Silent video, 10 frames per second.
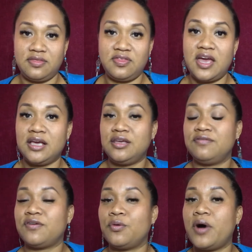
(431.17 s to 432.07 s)
Thank you
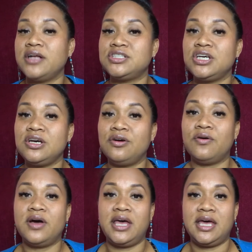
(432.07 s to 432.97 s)
for watching.
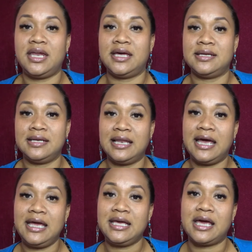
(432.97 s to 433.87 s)
Go ahead and
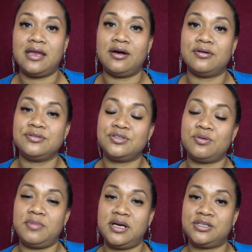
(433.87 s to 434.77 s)
like, and also
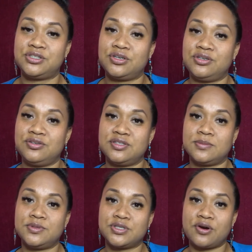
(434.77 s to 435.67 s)
make sure you
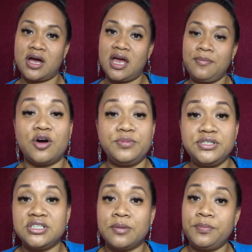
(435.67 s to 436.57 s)
subscribe. I'll be
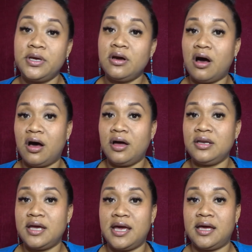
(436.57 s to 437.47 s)
jumping
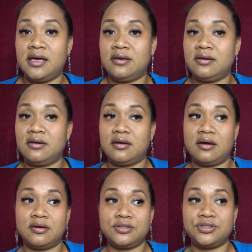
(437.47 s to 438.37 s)
on and
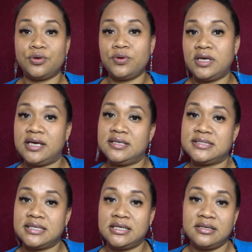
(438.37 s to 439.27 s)

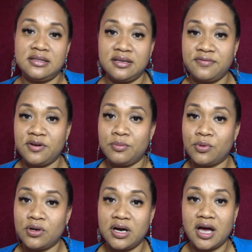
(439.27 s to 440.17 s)
showcasing different
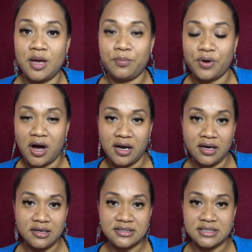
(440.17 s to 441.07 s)
Molokai
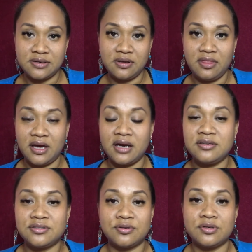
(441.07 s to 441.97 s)
products here and there,
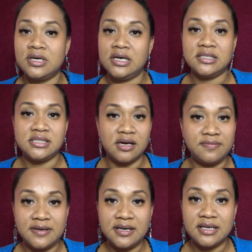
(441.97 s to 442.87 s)
so
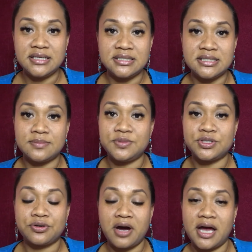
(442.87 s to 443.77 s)
definitely
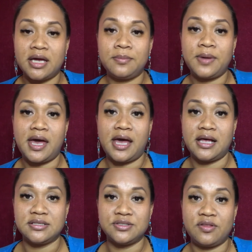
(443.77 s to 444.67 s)
subscribe
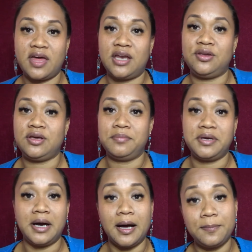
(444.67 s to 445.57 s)
so that you can
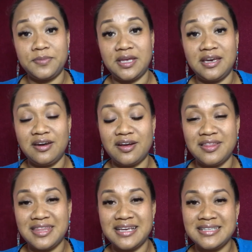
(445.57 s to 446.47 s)
be updated
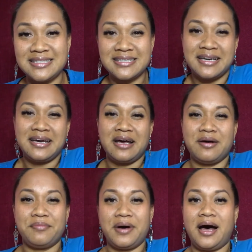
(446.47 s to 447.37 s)
on this.
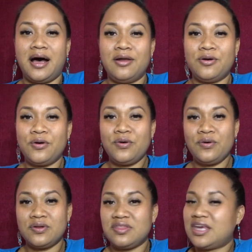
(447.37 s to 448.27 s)
Mahalo.
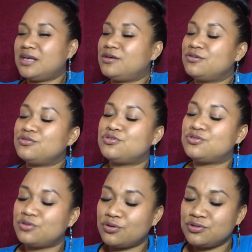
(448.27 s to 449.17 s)
Thank you
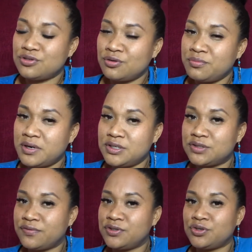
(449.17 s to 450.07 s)
so much
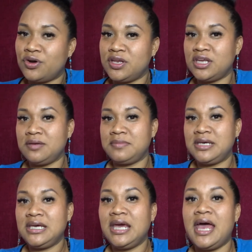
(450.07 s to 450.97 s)
for joining
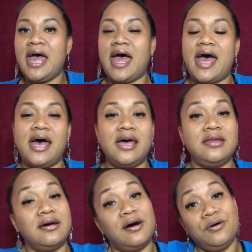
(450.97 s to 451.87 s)
me,
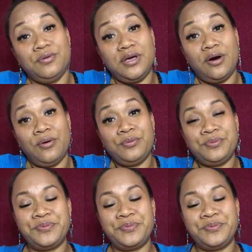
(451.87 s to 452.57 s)
and ahui ho.